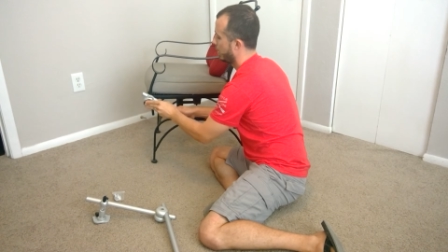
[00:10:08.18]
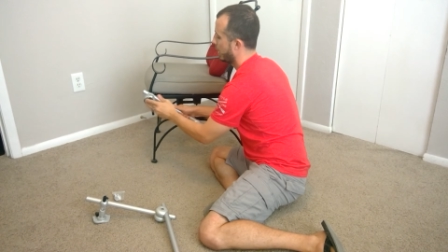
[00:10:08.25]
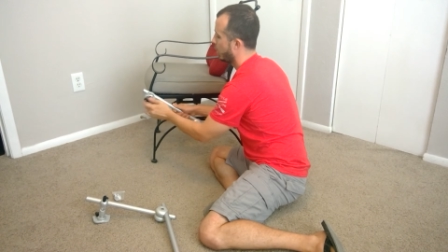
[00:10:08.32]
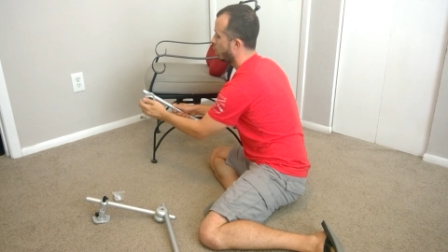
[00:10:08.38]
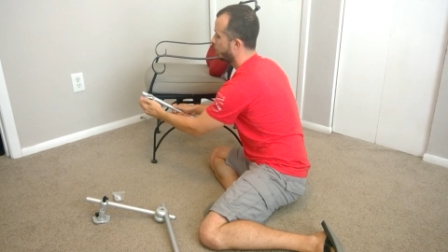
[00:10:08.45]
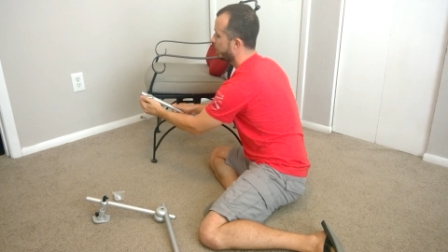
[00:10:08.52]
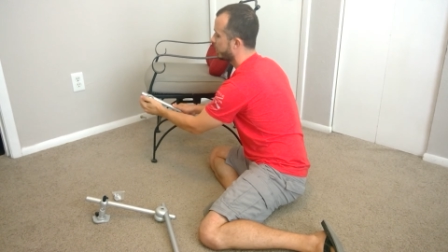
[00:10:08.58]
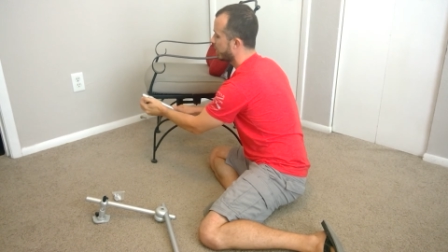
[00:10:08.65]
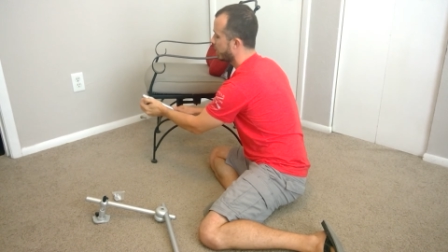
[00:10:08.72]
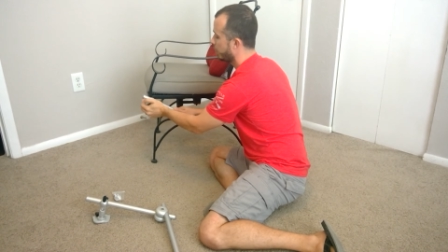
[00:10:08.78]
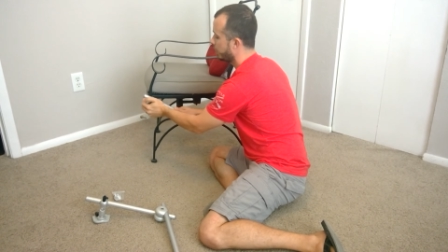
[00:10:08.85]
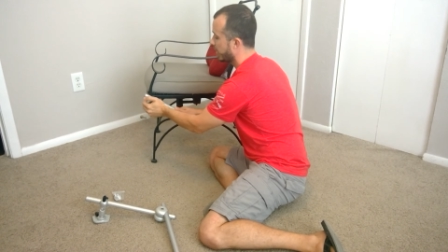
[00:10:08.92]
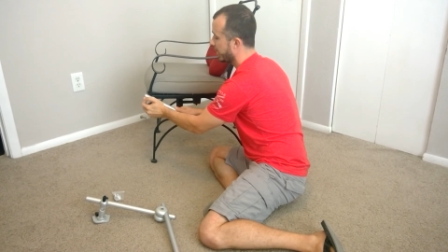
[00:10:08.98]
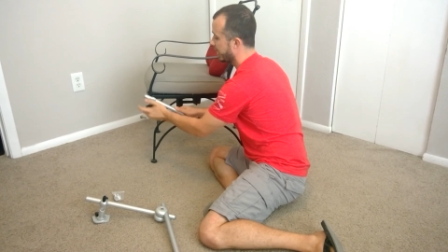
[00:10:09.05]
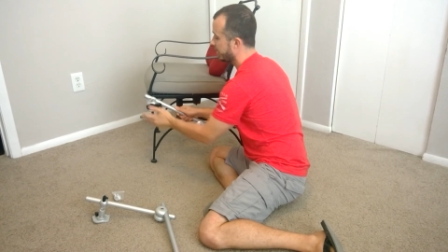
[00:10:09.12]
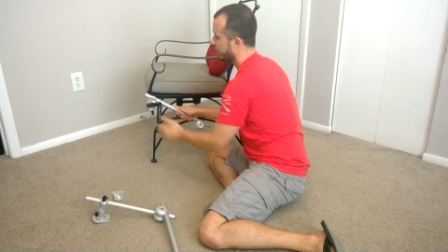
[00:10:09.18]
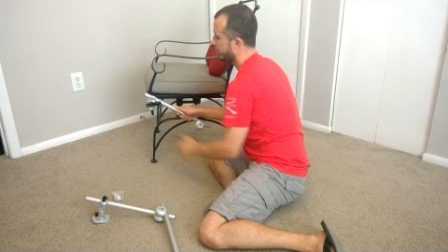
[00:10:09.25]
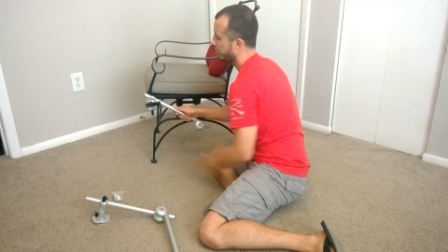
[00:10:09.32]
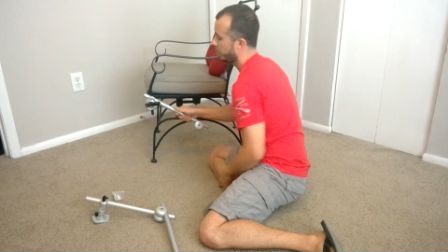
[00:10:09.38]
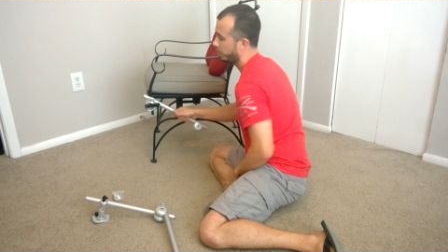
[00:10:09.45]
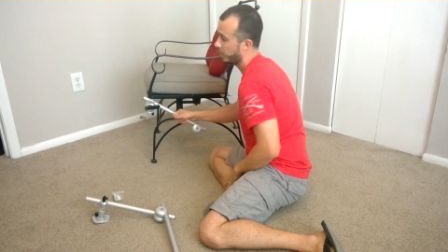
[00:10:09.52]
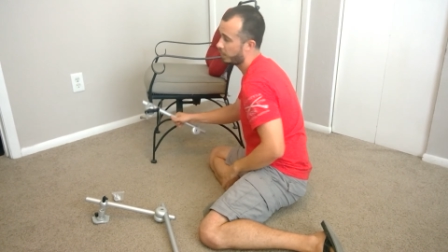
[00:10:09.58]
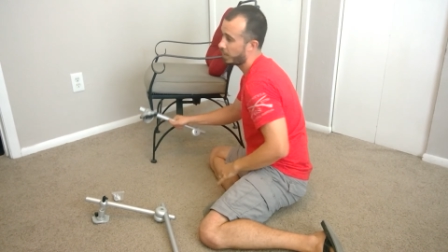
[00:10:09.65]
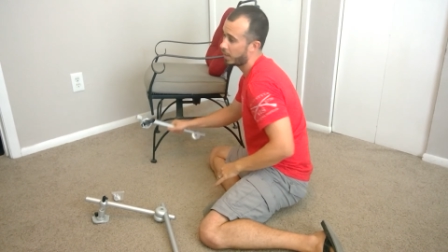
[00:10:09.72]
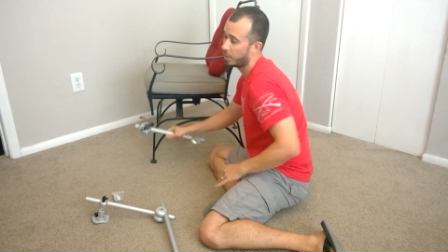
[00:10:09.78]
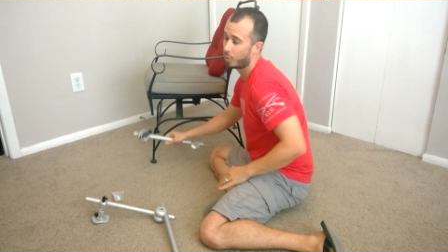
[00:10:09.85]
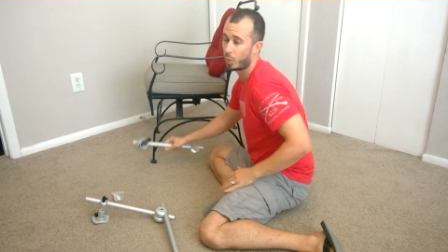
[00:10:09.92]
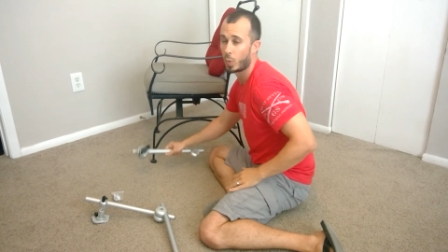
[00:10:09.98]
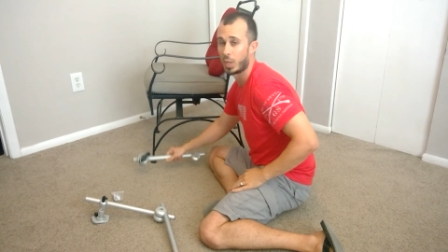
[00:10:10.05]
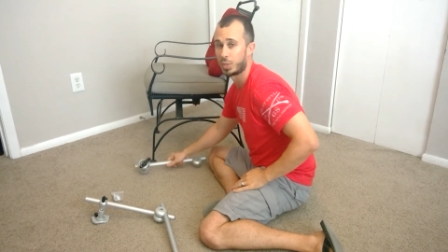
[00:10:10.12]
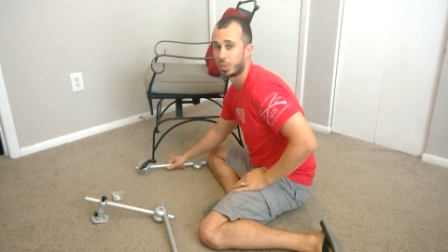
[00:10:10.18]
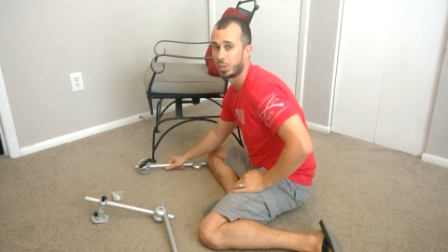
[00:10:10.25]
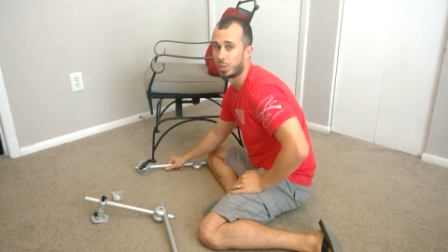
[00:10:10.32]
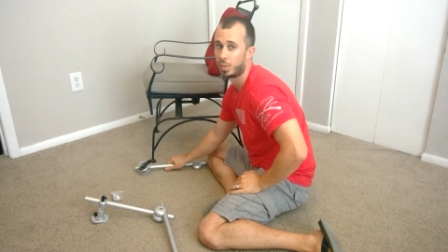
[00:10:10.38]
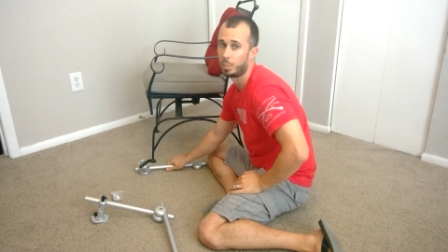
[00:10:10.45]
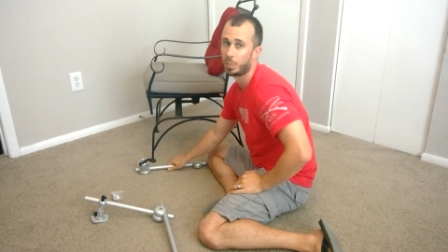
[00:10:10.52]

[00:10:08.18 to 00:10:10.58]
I hope this helps, guys. If you have any other questions,